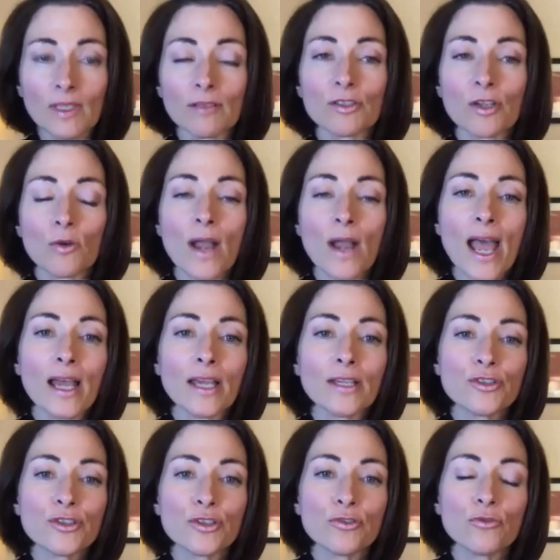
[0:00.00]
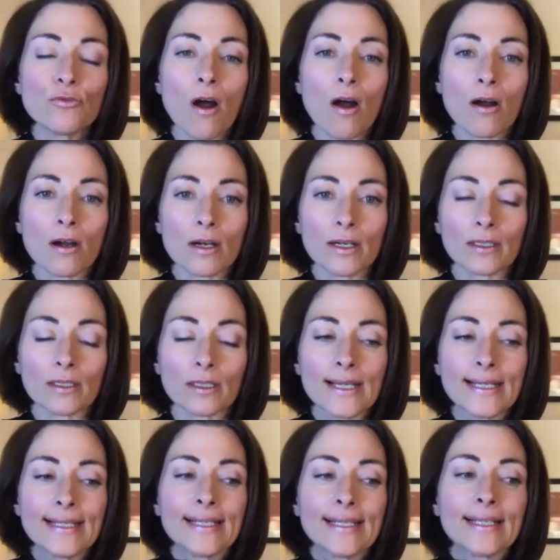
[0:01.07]
So as you are
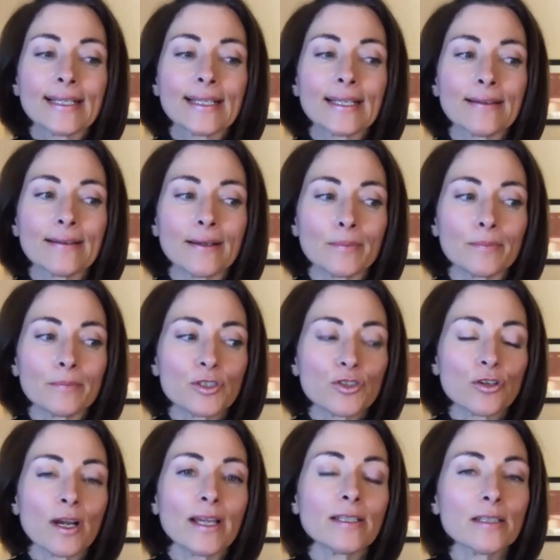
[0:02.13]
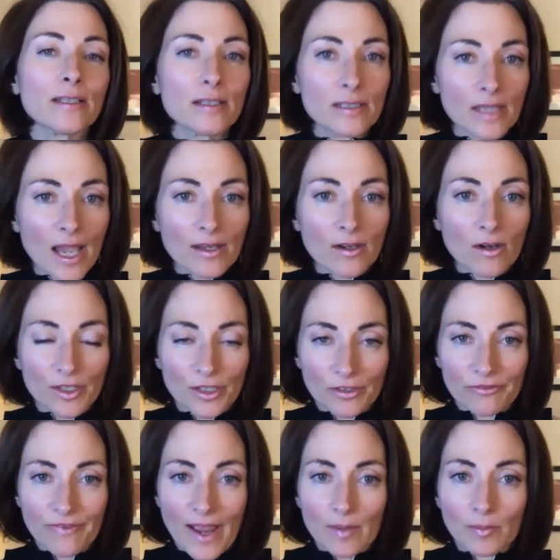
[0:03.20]
um, trying to decide on your
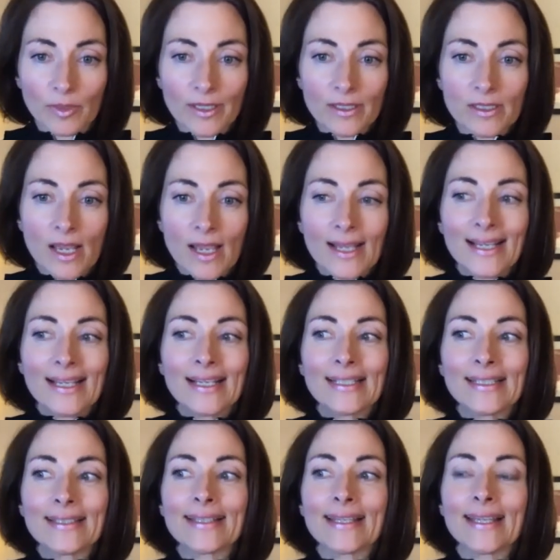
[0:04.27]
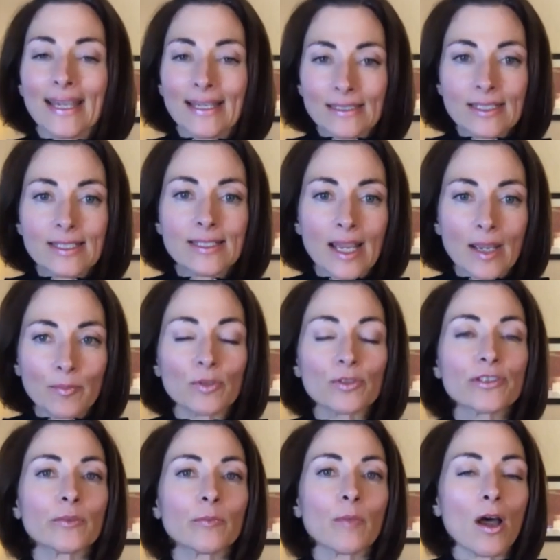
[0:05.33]
fabrics, get
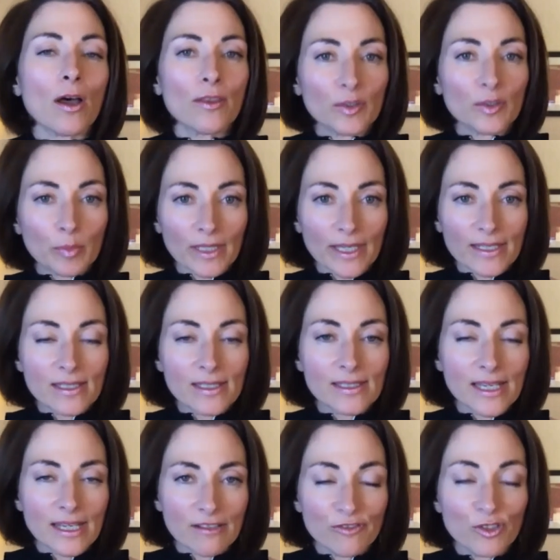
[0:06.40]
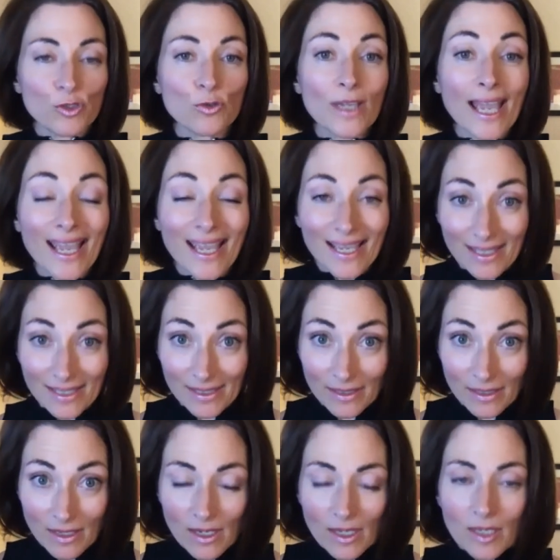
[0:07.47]
samples from other places if you can,
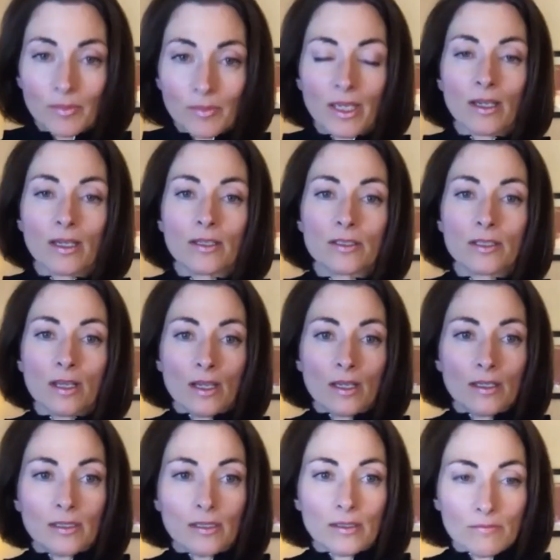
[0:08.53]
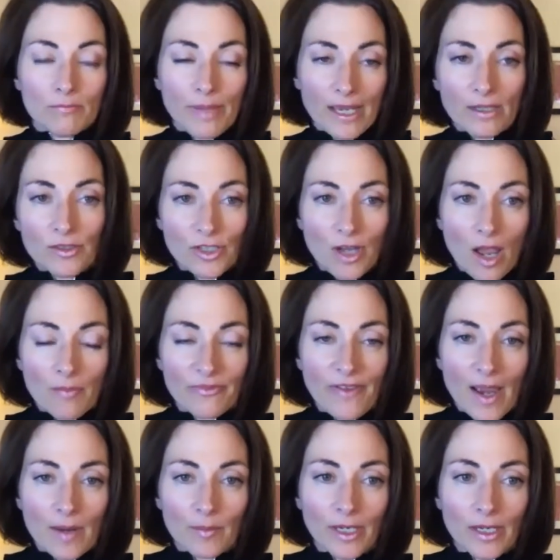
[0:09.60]
because BAM Shop
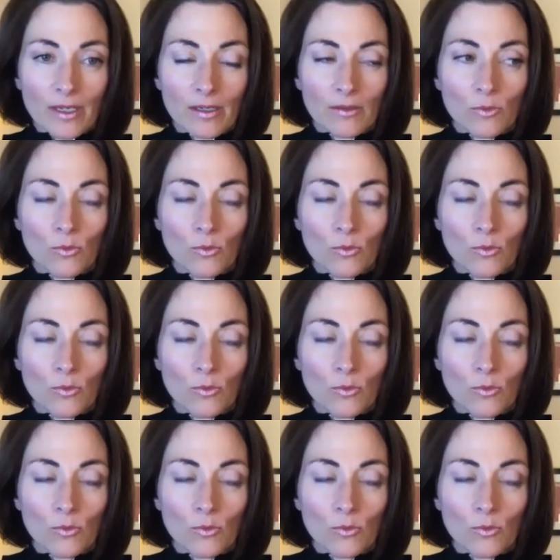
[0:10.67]
fabric